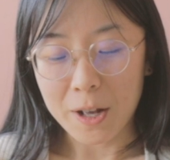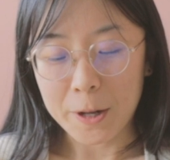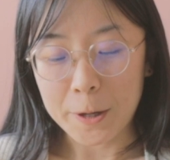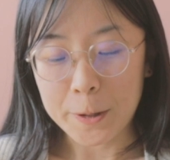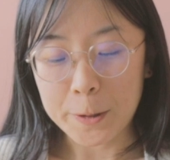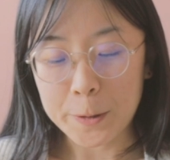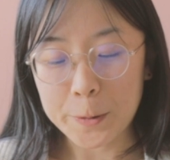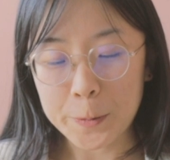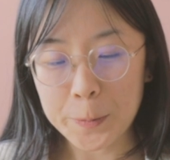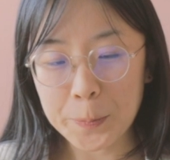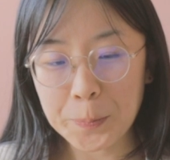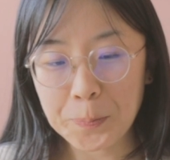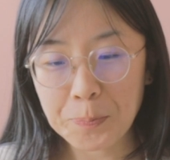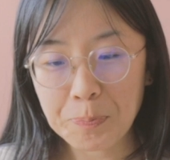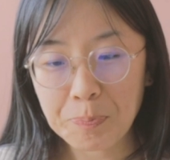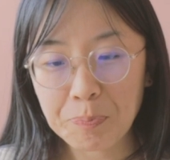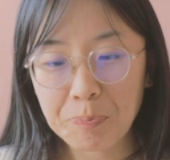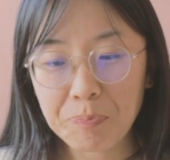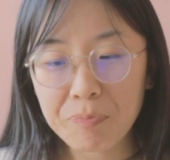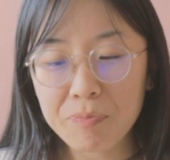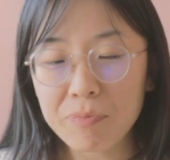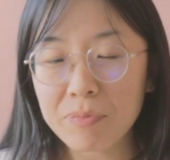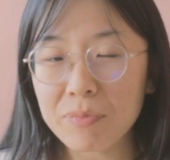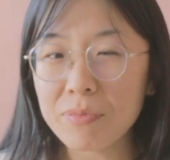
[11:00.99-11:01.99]
Um,
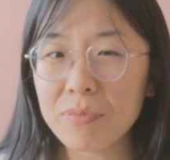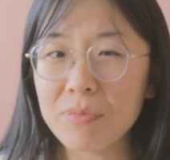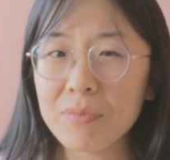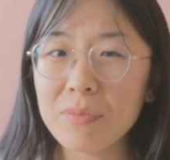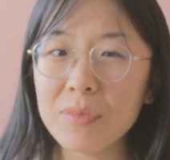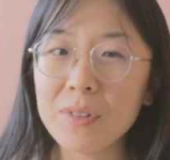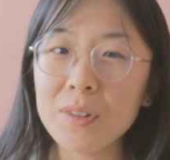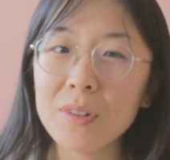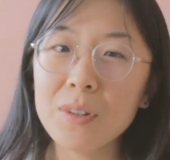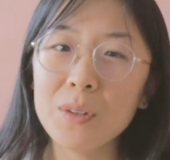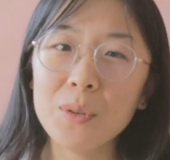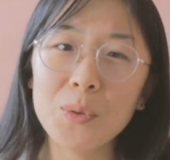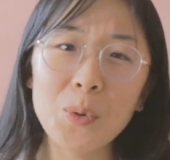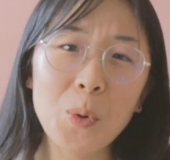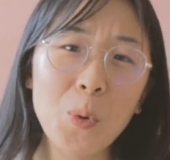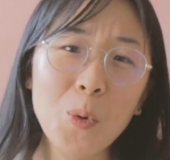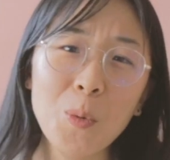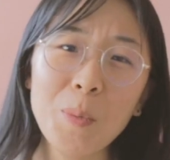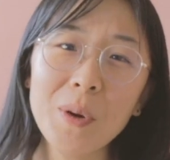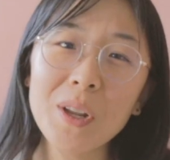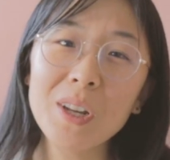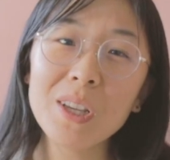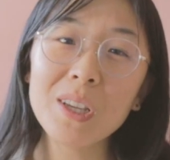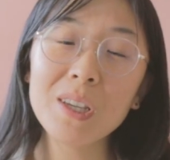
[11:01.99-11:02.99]

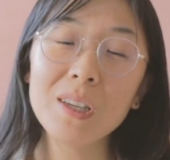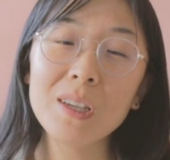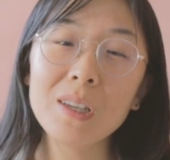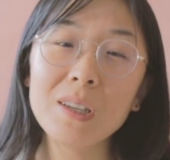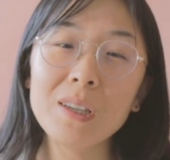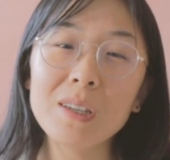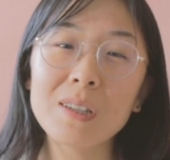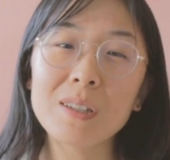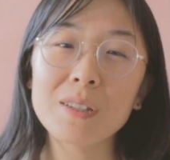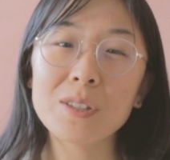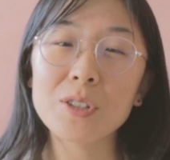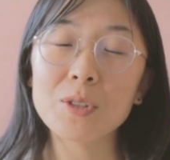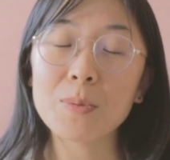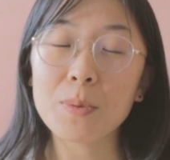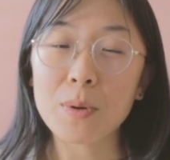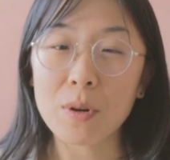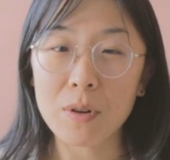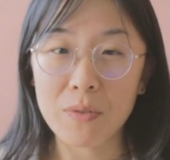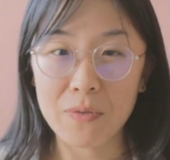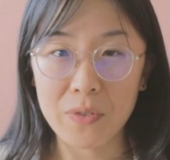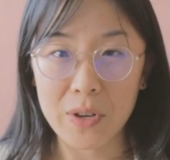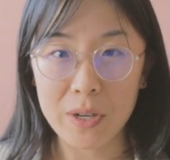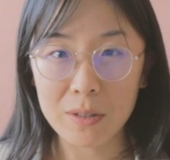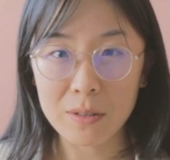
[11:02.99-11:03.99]
nobody is
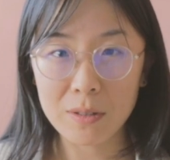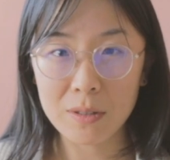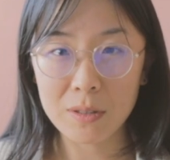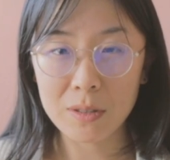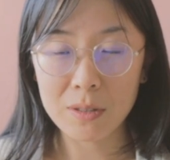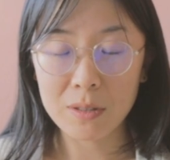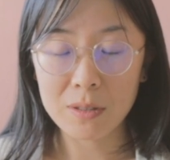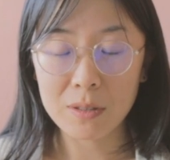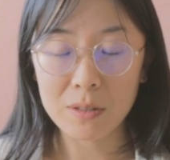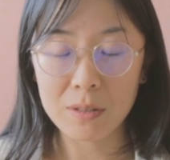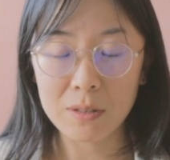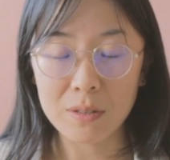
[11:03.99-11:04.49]
perfect.